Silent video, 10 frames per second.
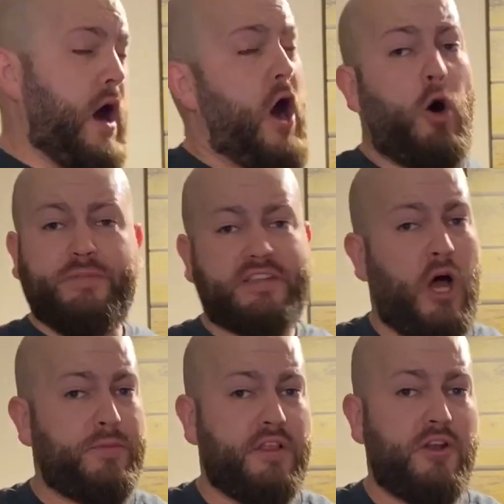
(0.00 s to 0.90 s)
I hope this
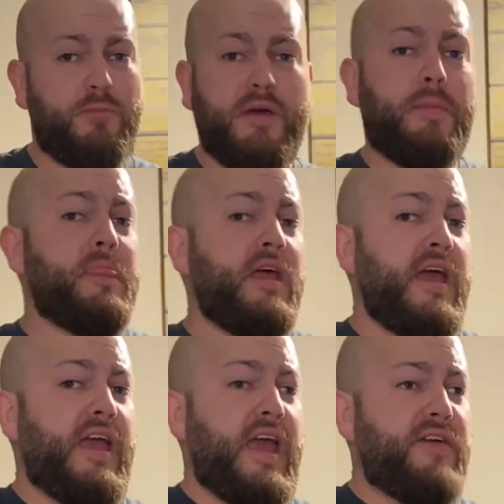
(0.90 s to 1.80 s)
helped a little bit.
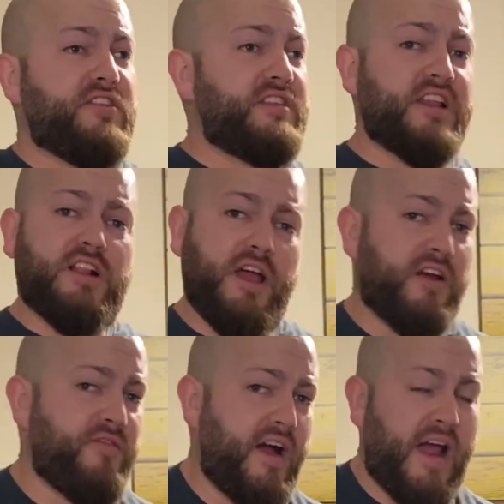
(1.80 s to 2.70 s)
If this didn't
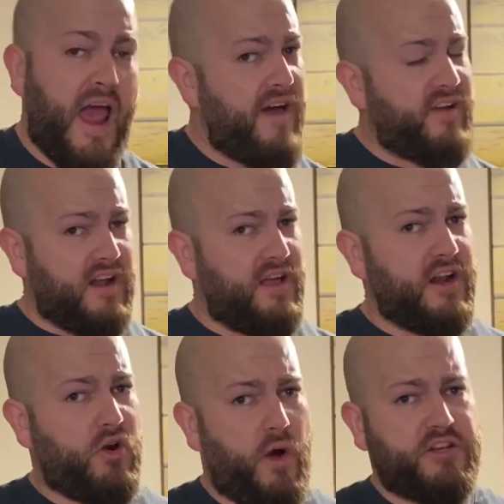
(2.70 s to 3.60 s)
clarify, I have got a lot
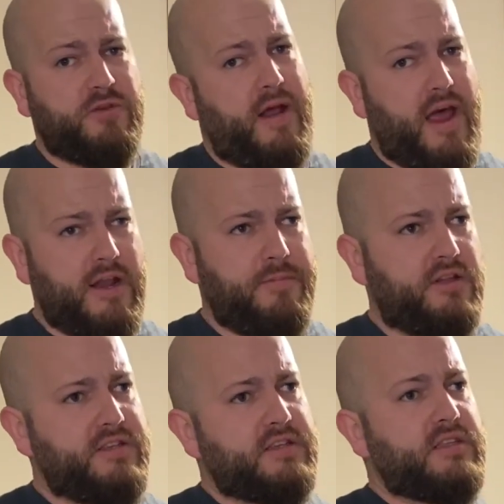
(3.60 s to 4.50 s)
of questions about how to
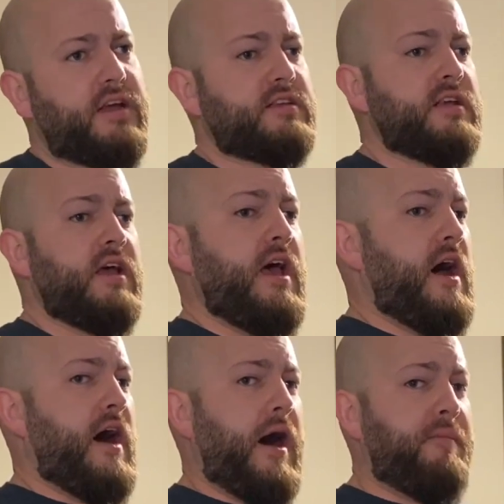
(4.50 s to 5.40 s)
build these things.
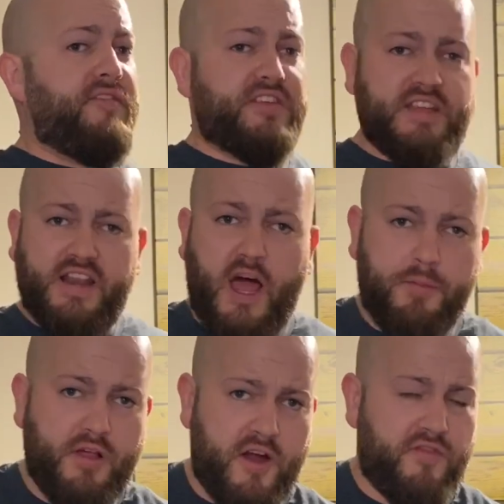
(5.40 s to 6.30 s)
If this didn't help
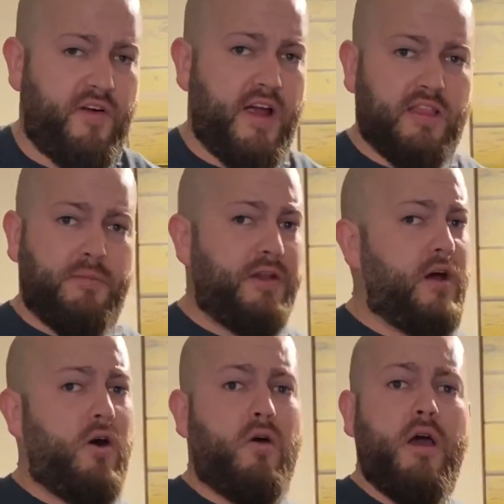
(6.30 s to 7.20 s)
clarify, let me
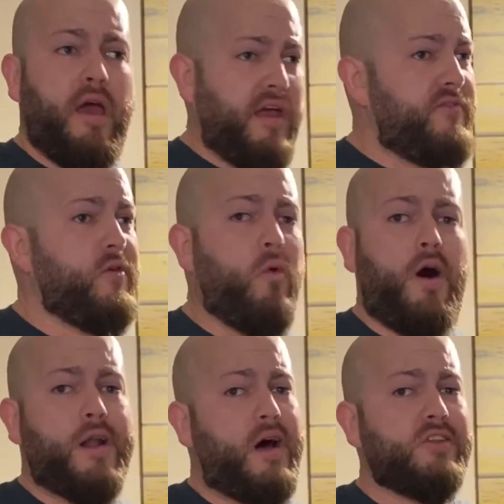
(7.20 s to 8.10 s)
know. If you
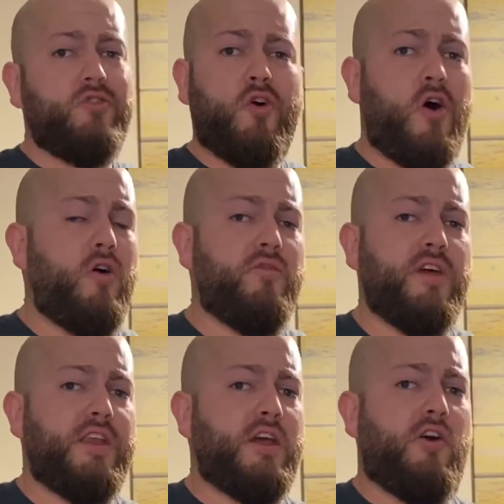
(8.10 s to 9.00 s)
want, I'll do a whole
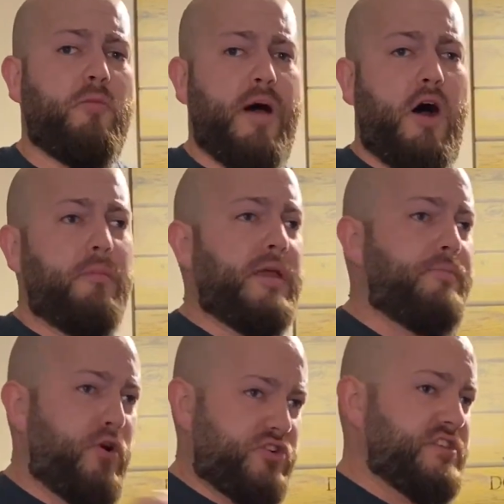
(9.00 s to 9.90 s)
video about me
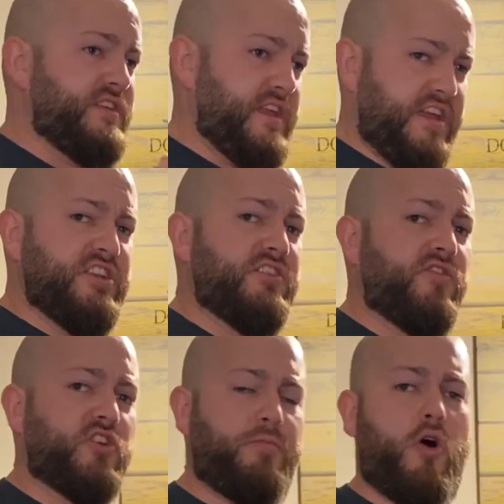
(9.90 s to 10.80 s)
purchasing each
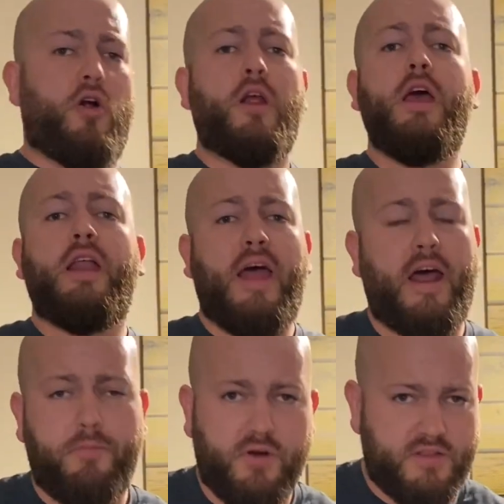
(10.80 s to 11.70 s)
individual part and how
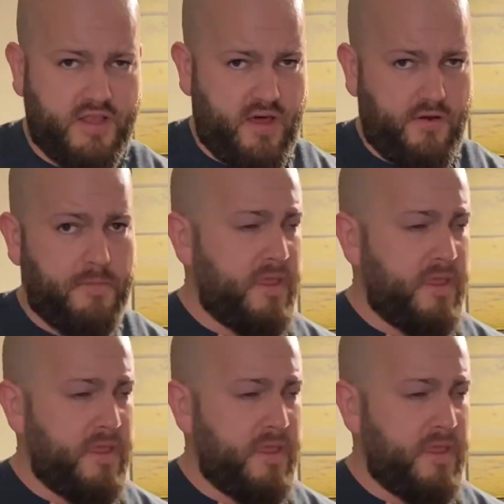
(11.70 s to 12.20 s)
to put it together.